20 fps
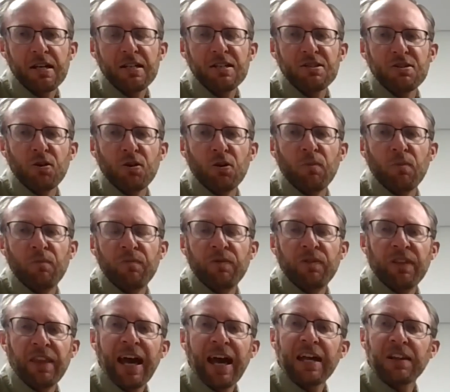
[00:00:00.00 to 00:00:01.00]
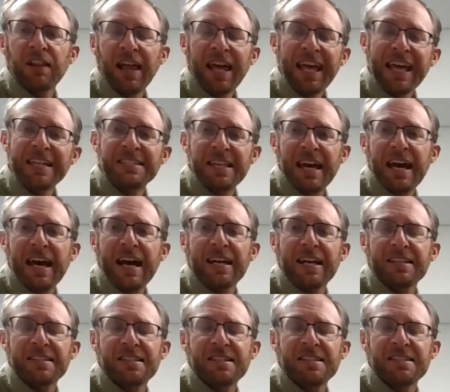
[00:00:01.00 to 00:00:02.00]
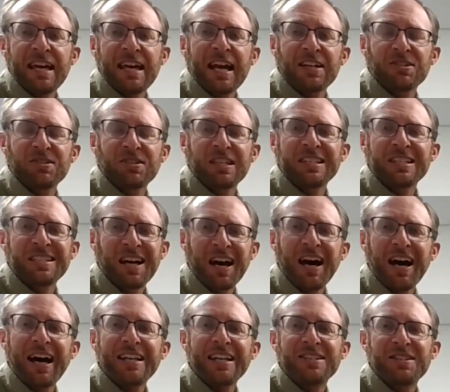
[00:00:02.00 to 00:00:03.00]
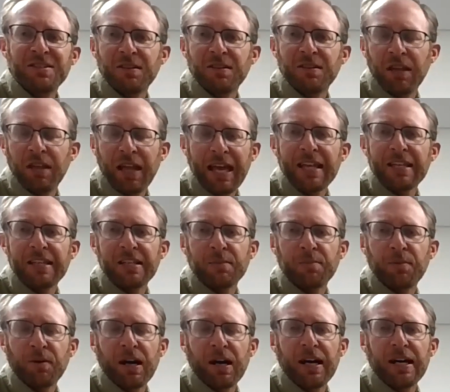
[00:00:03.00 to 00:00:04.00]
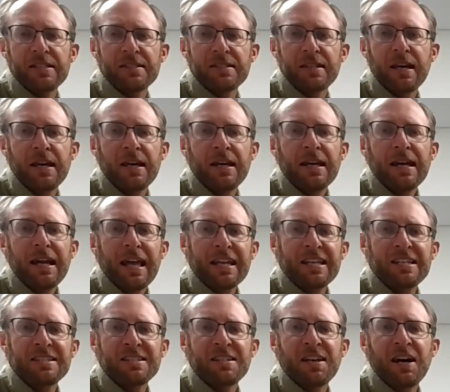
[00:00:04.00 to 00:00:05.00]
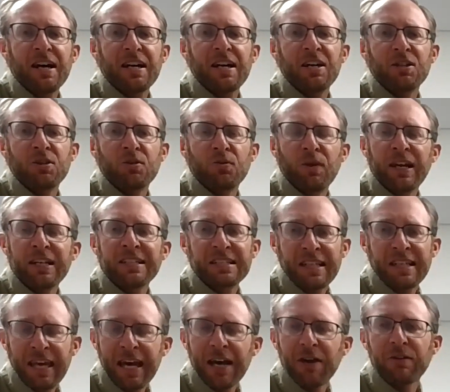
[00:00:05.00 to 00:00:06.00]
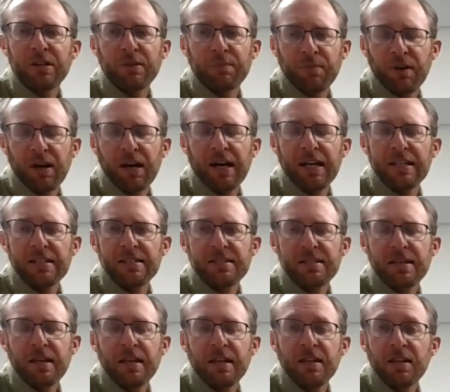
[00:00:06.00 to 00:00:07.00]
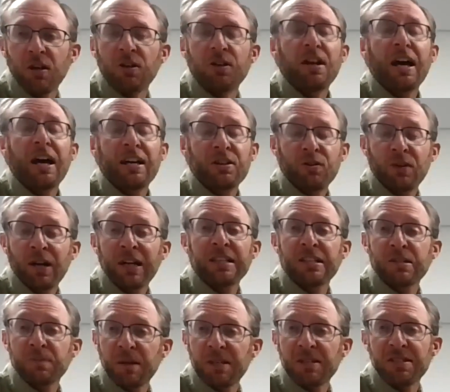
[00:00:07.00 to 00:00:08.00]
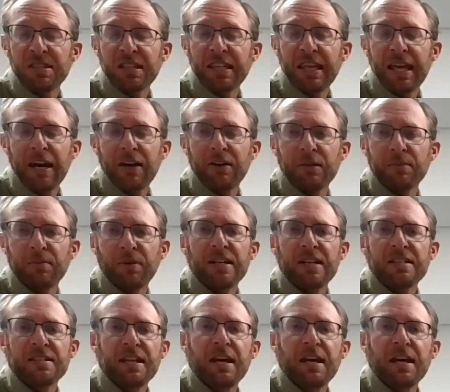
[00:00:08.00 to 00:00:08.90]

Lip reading: So that land tax is actually tied to the land enterprise and is not a direct cow enterprise, or not a direct expense to the cow enterprise.